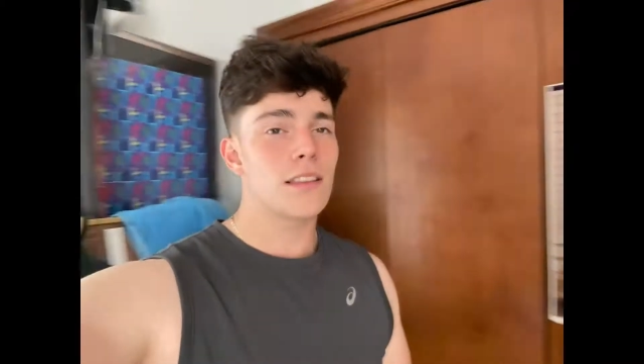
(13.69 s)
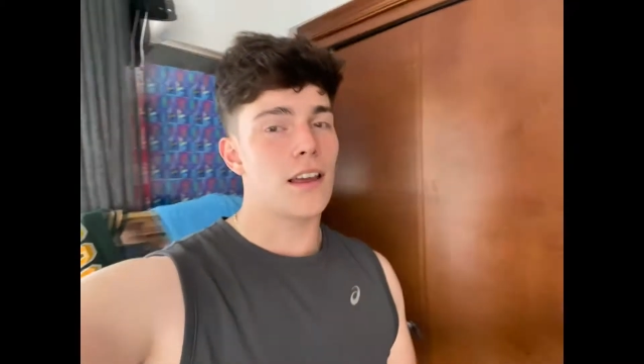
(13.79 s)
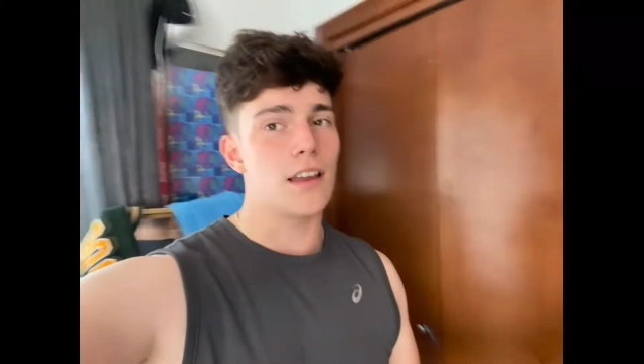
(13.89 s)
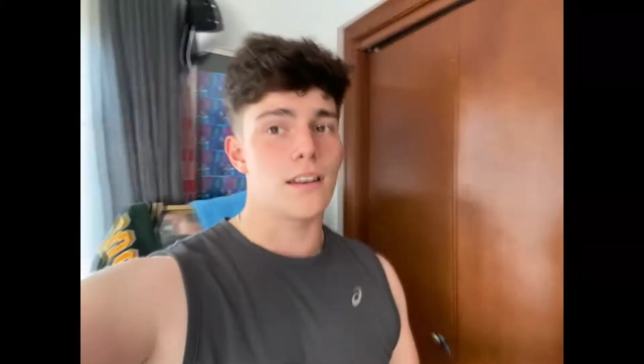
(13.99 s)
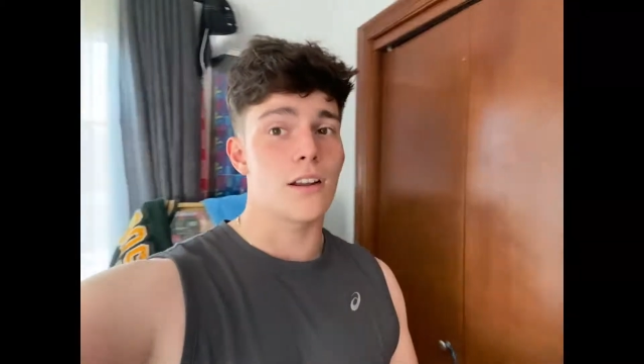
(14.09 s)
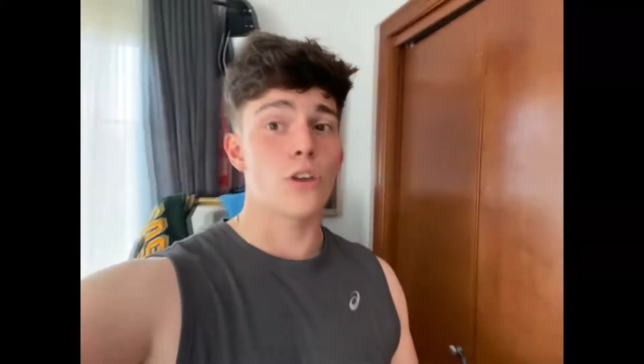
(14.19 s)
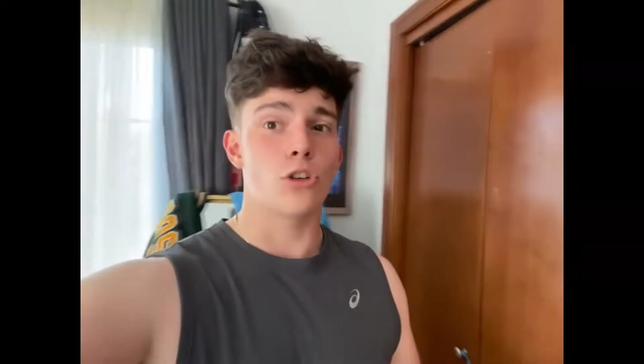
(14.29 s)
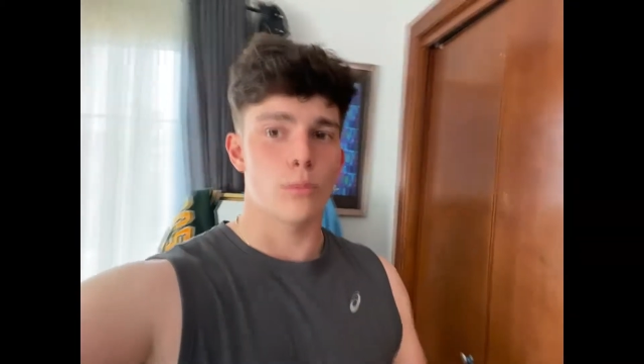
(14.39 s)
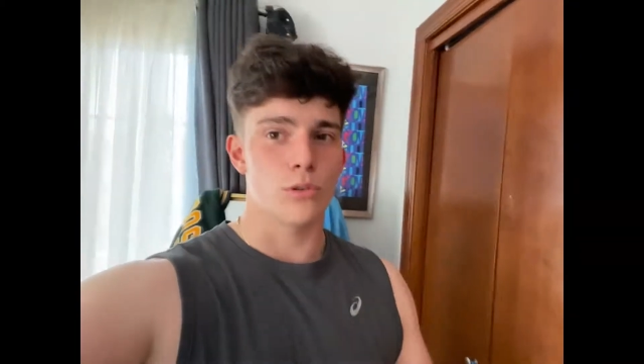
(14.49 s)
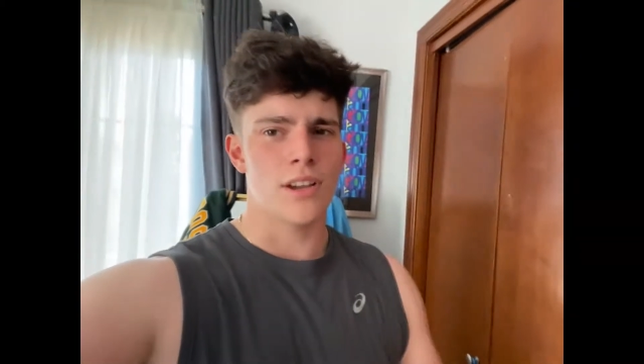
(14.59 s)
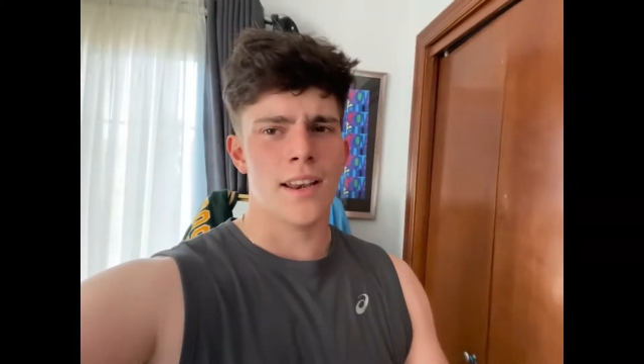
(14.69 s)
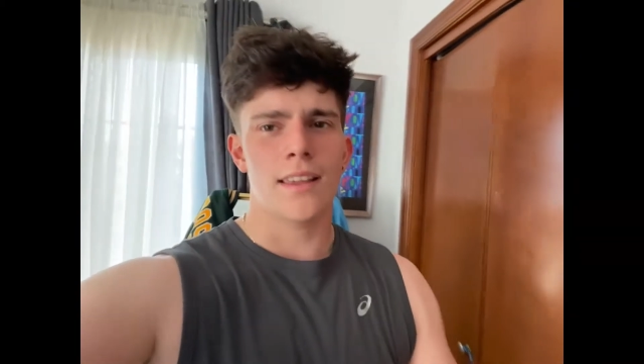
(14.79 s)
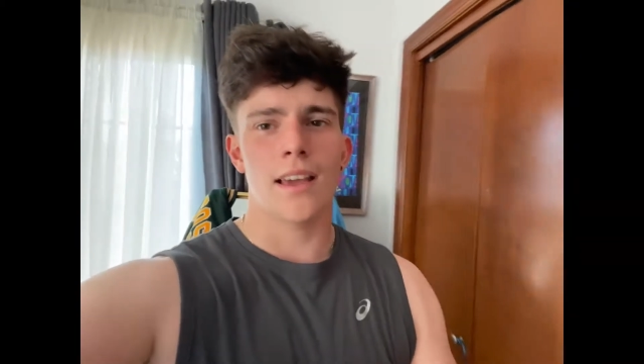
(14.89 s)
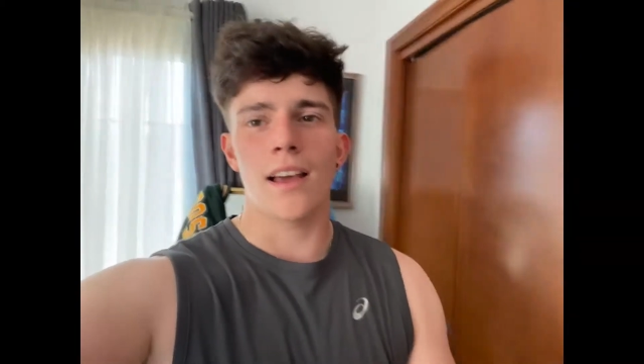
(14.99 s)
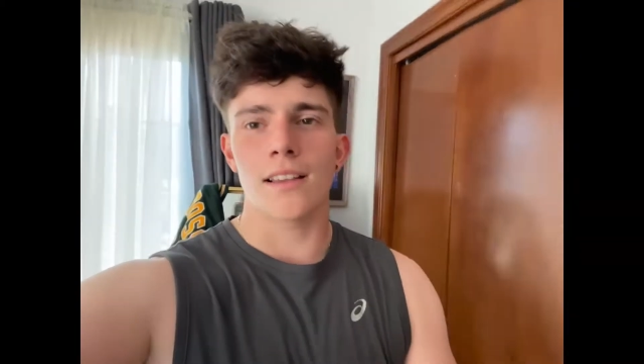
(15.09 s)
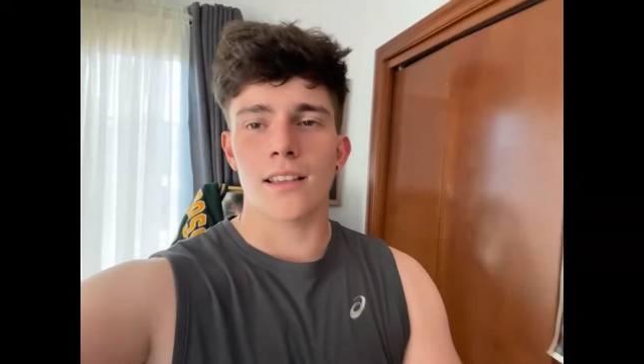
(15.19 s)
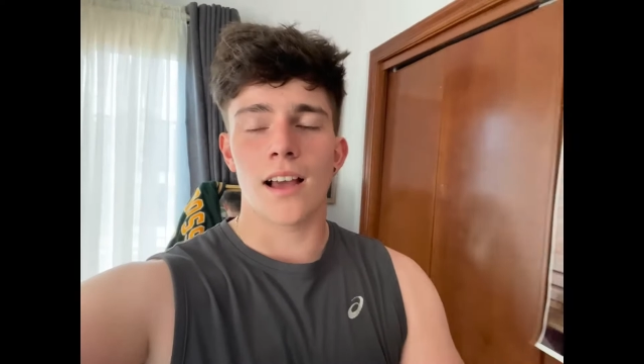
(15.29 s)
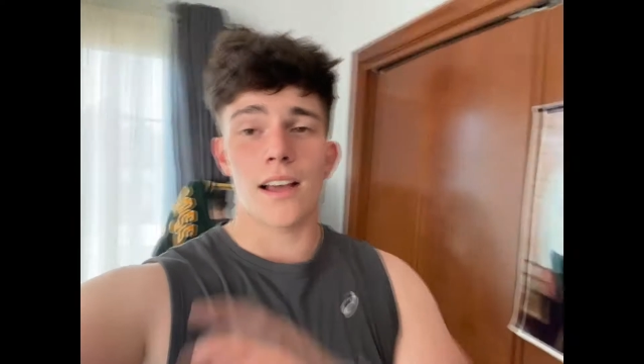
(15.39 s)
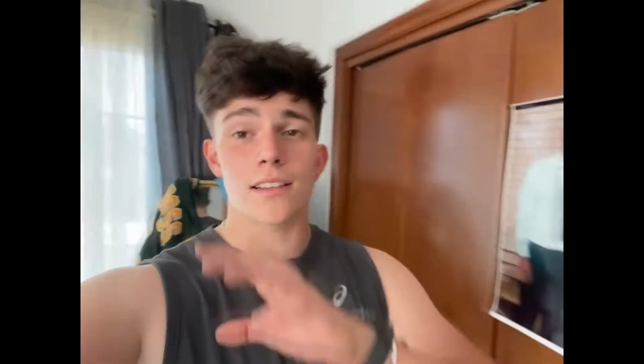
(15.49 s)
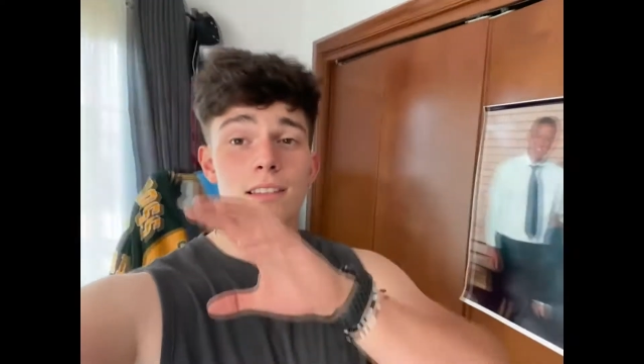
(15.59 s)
than a normal JannyCast, guys.